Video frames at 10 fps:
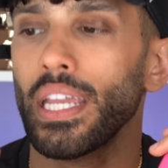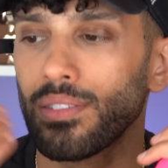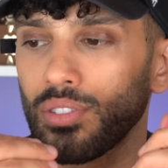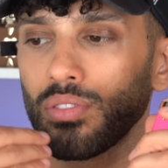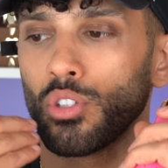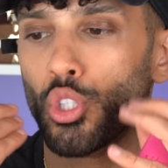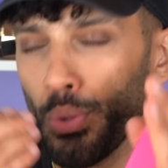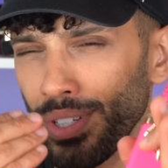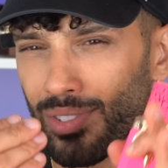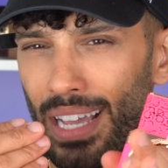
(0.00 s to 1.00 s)
it's
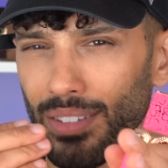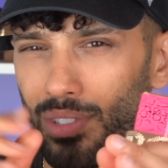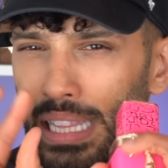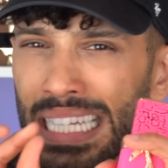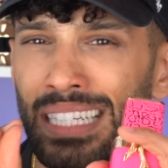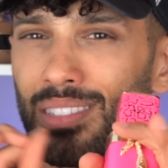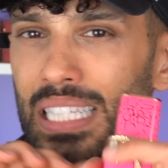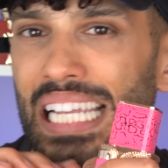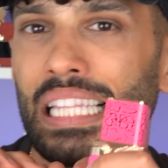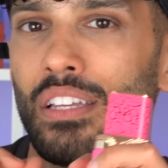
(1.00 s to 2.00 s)
unisex, leaning
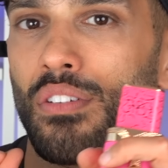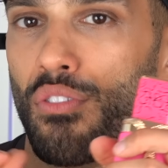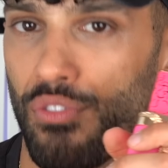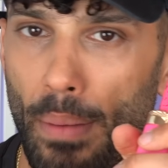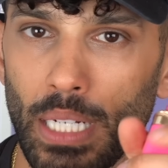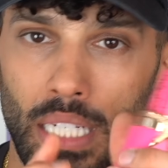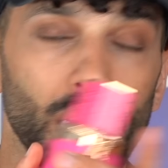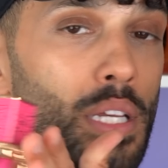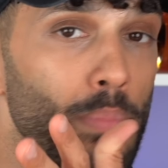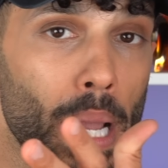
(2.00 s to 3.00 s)
slightly feminine,
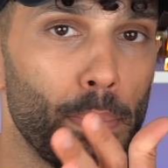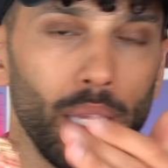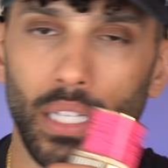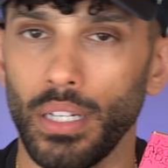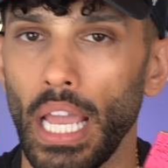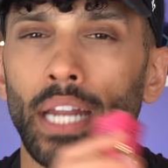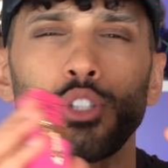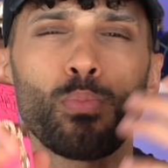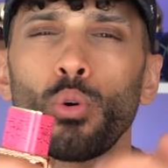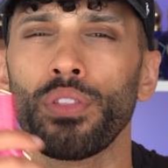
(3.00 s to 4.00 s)
in my opinion. And
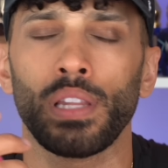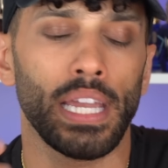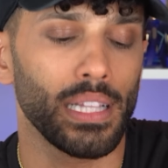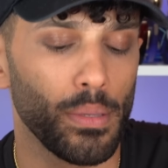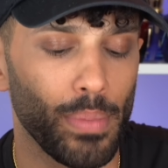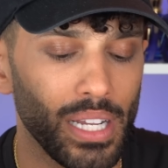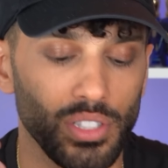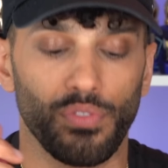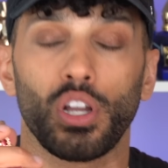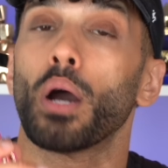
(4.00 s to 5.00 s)
it's more than likely because
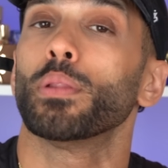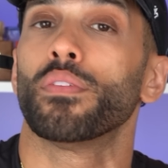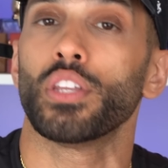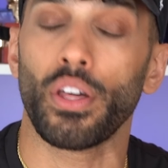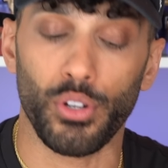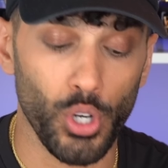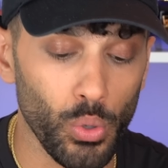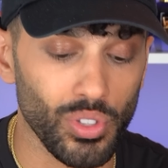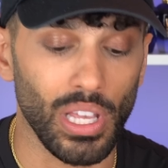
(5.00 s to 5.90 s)
of a couple of the other notes,